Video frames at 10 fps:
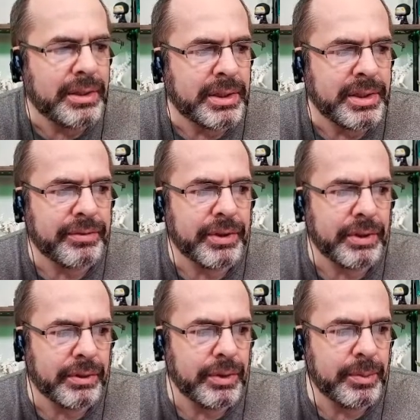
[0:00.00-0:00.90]
the different
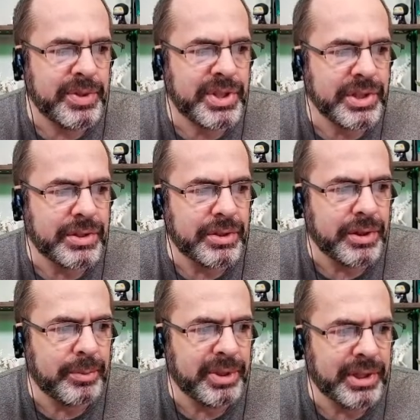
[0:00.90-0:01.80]
groups into
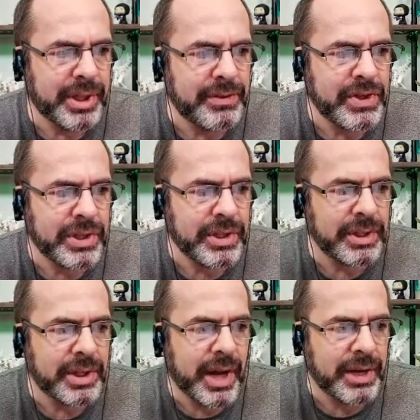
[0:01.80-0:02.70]
their beliefs and
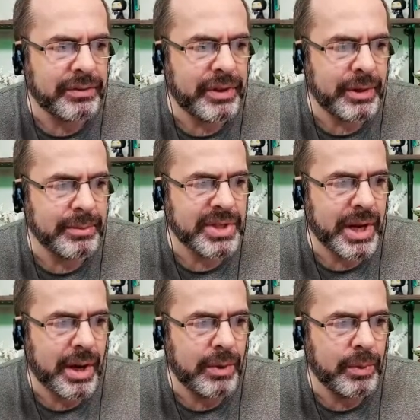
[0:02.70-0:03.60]
then kind of comes
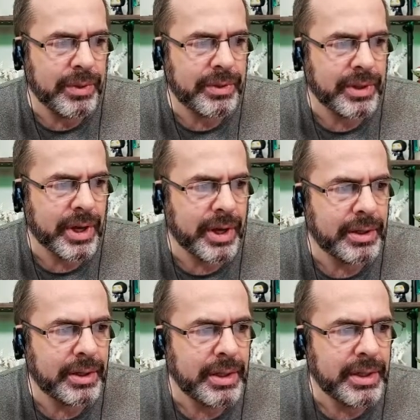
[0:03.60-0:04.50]
out with
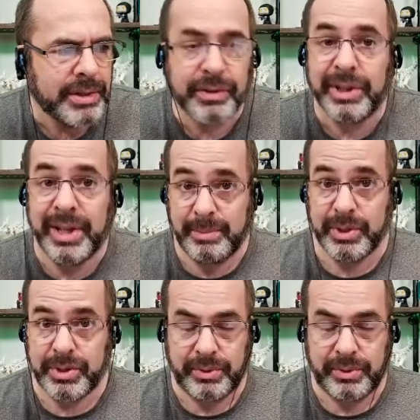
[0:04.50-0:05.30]
different labels,